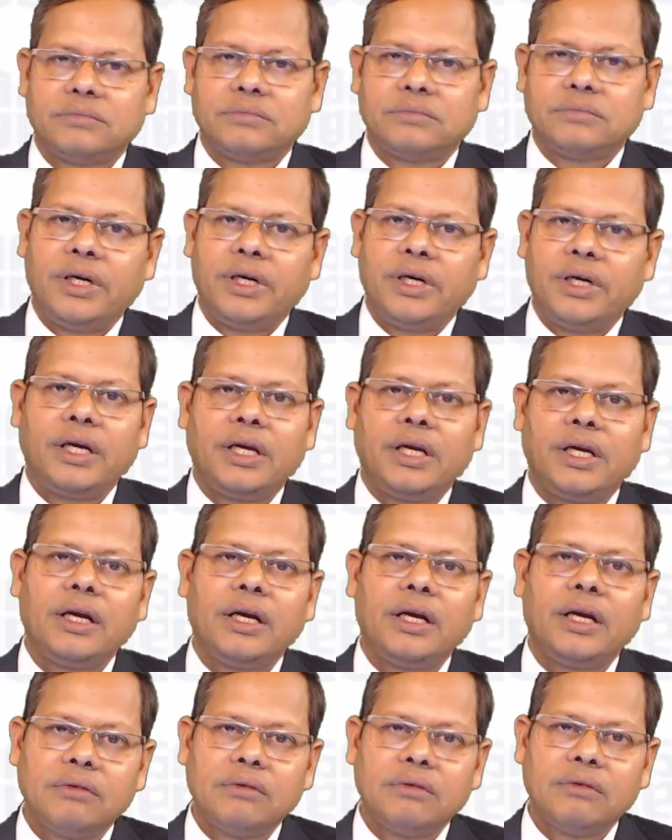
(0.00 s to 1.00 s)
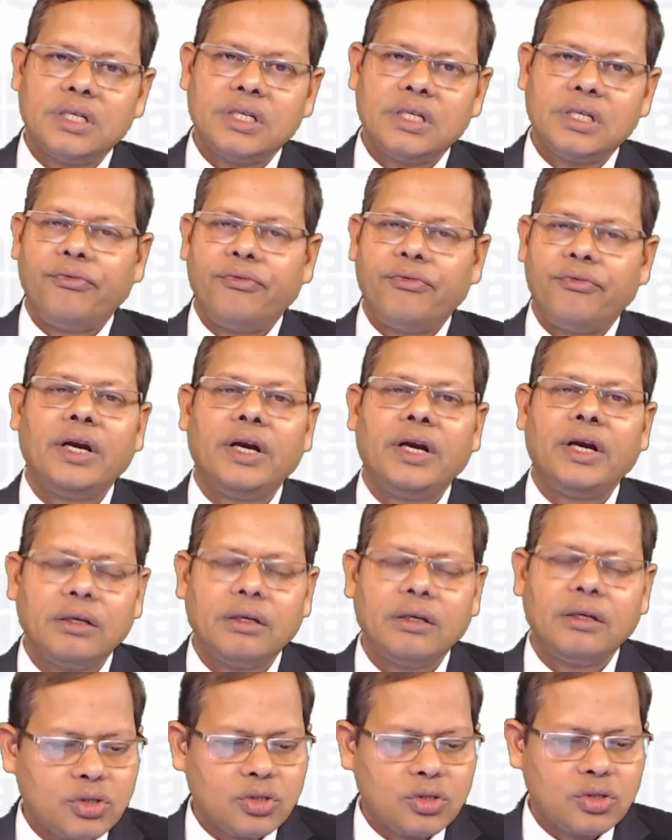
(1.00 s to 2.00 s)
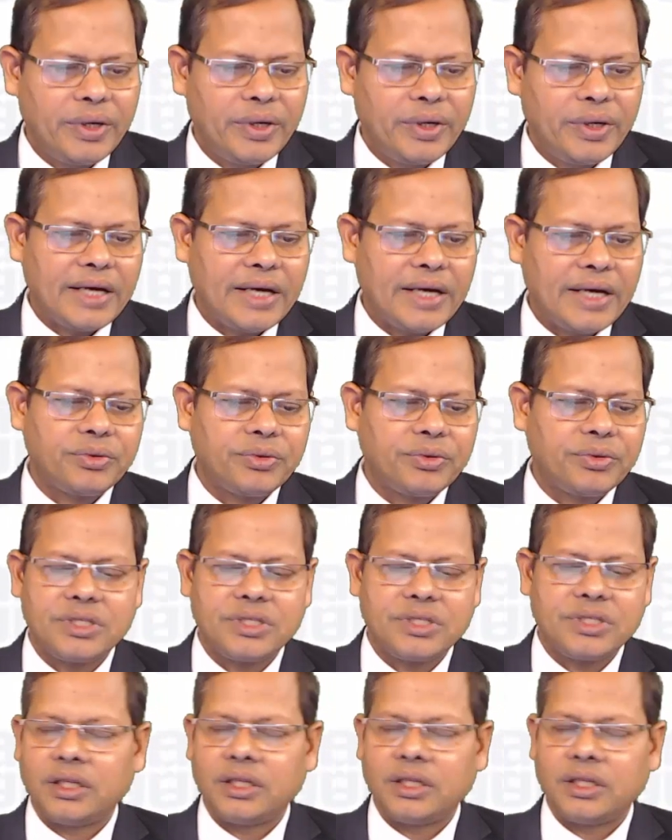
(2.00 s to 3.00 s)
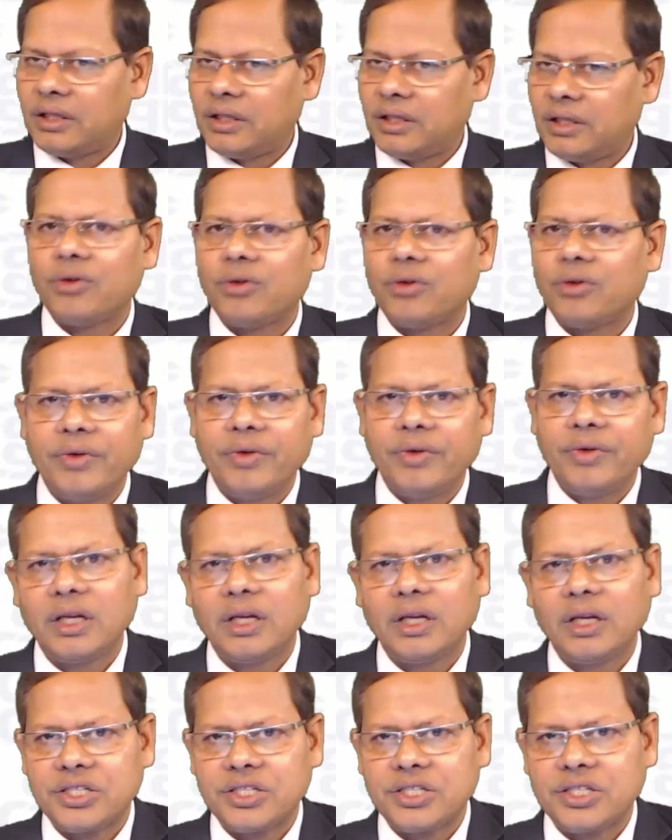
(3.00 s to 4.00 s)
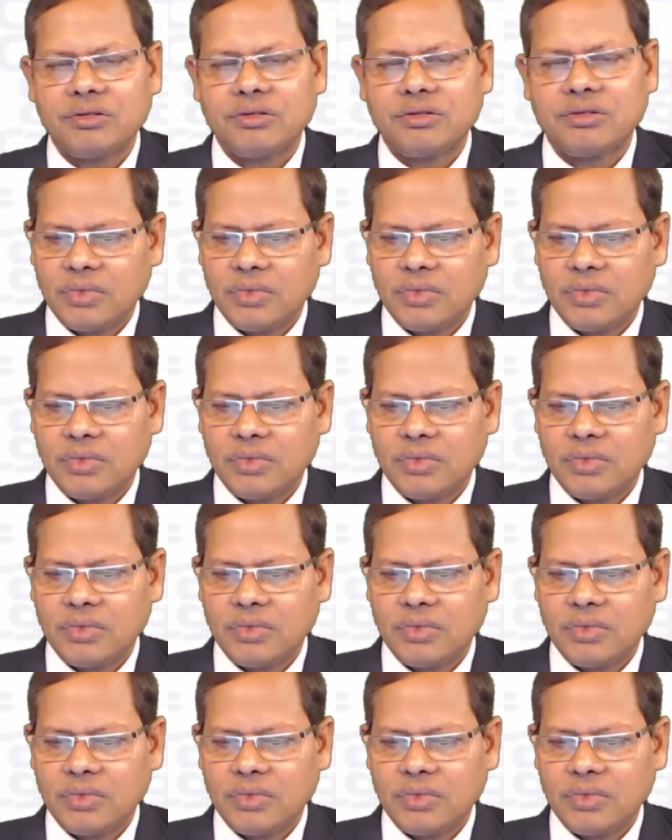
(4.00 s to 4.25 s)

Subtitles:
digging, weeding, so many activities are there. They have given the list.